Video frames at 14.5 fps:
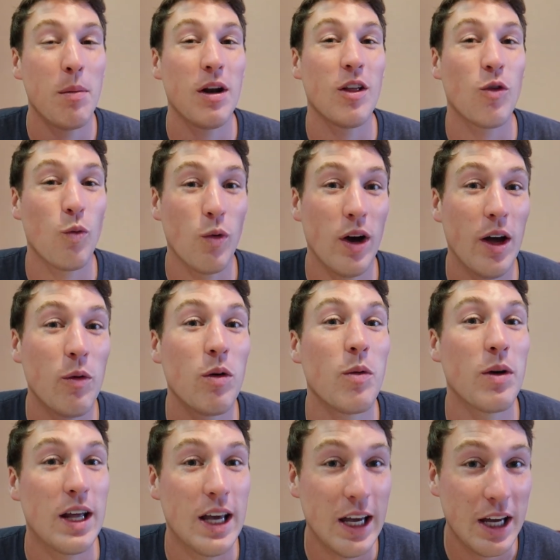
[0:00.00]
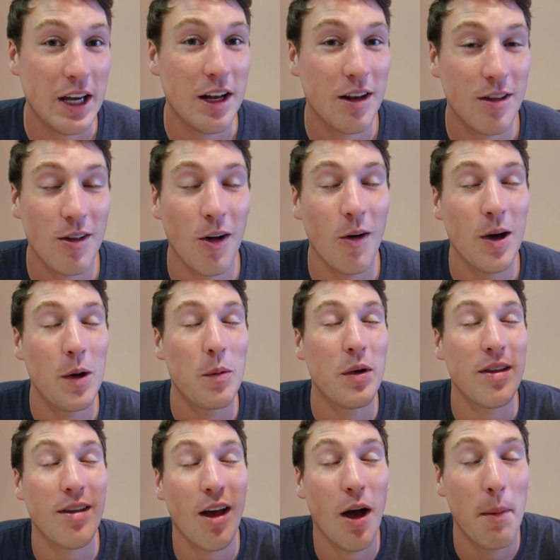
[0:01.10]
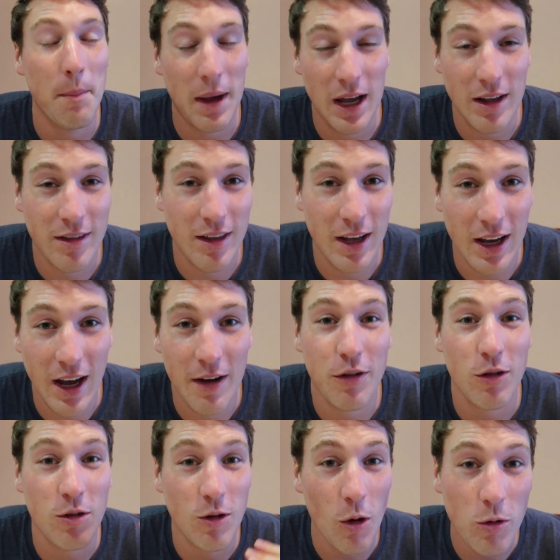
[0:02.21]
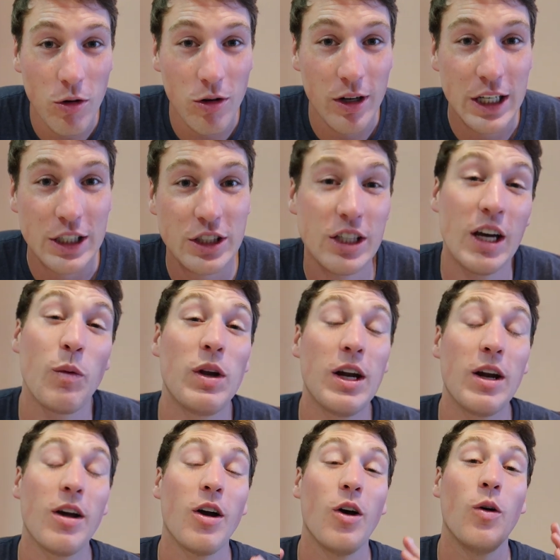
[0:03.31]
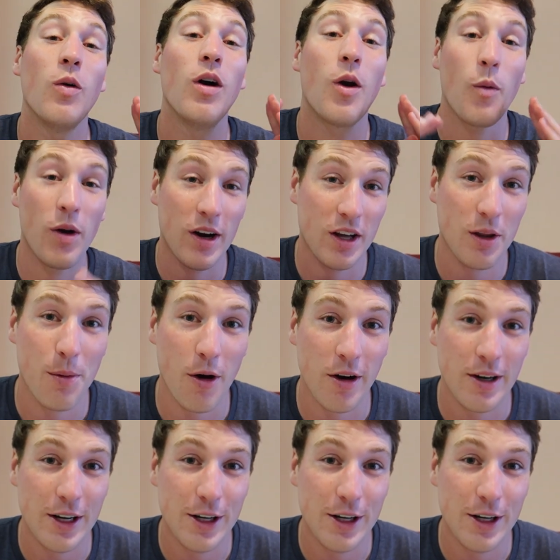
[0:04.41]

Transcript: but it's what we want to eat. So it was amazing. I feel so nourished and we need to go on a walk in the park